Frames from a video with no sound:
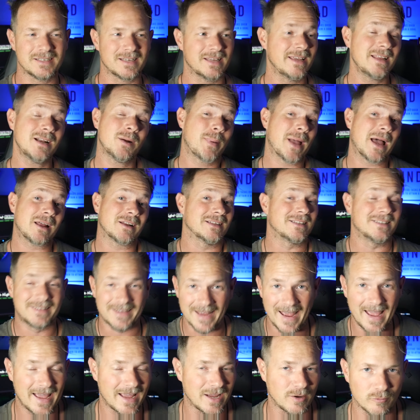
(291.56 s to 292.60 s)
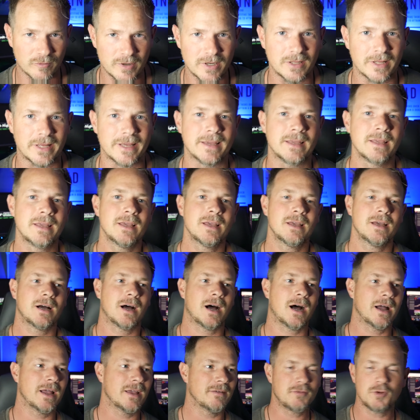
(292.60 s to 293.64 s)
in about a day, really.
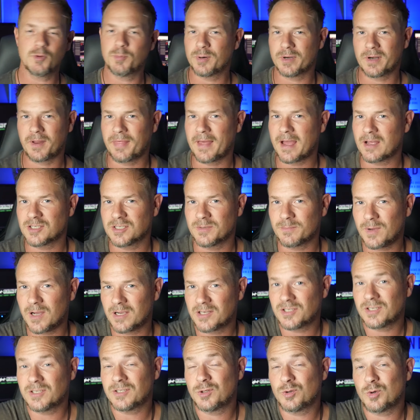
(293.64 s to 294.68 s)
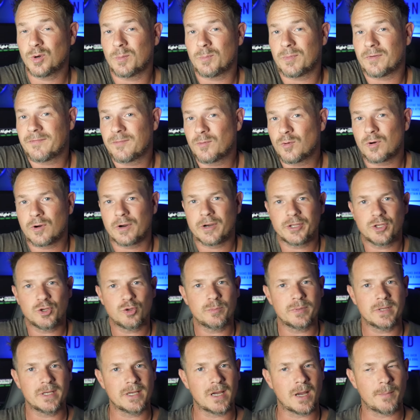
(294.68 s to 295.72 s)
If you put $1,000 into it before,
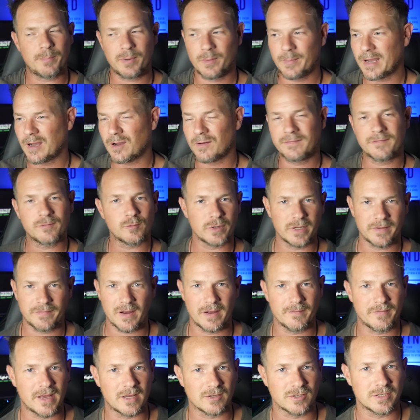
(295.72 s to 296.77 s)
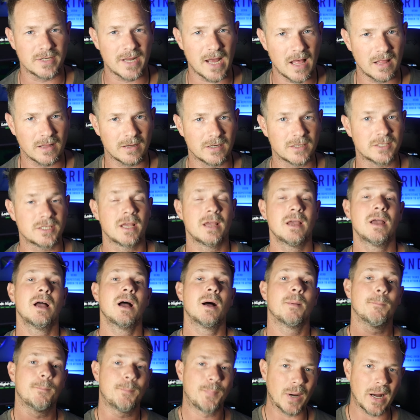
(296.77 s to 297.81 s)
you'd be up about $45,000.
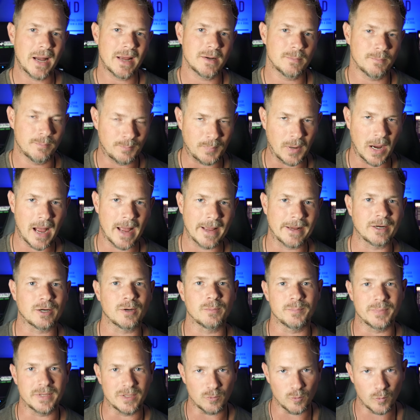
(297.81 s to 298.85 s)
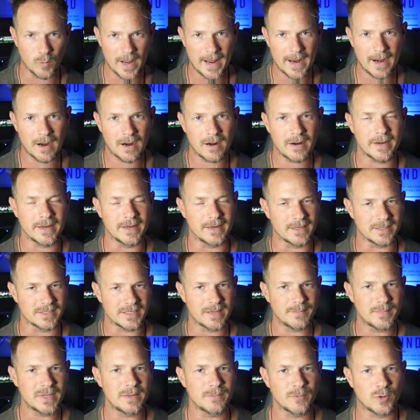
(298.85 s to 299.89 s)
but buyer beware, it is
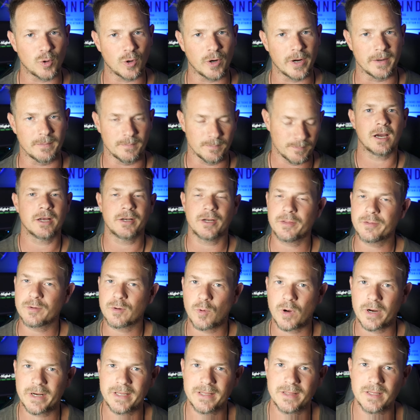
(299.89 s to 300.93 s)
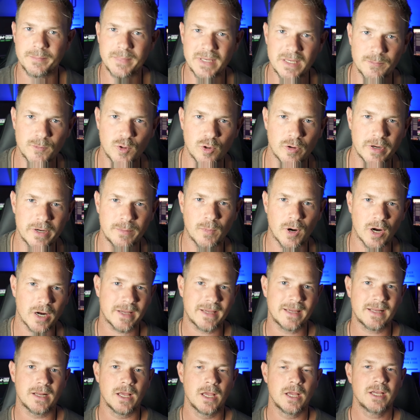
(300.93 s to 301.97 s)
a meme coin. Another one in the meme coin
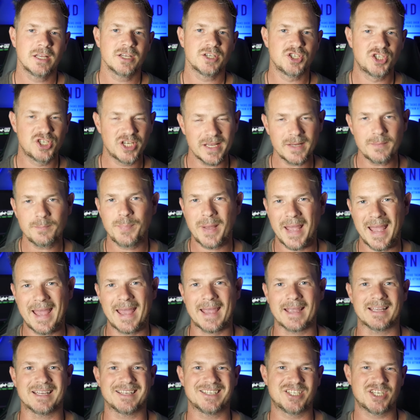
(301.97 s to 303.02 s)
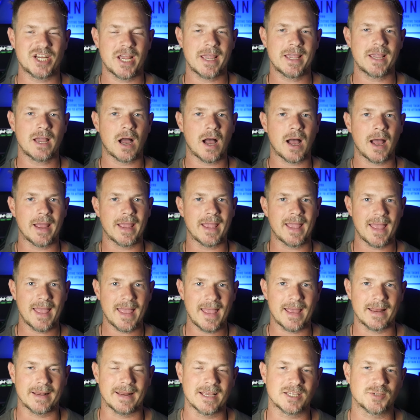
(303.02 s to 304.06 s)
market, Jinpeng,
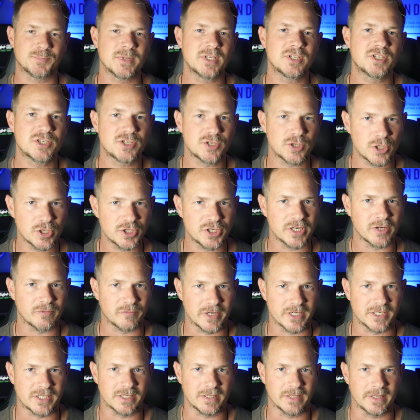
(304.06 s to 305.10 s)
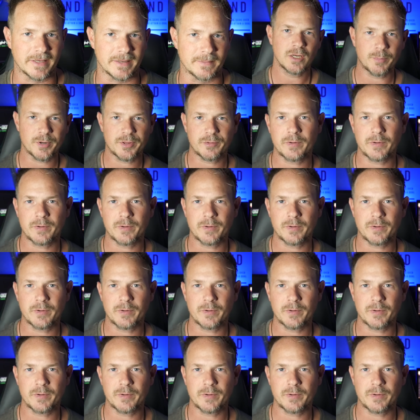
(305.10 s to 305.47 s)
J-I-N, has been surging recently. Number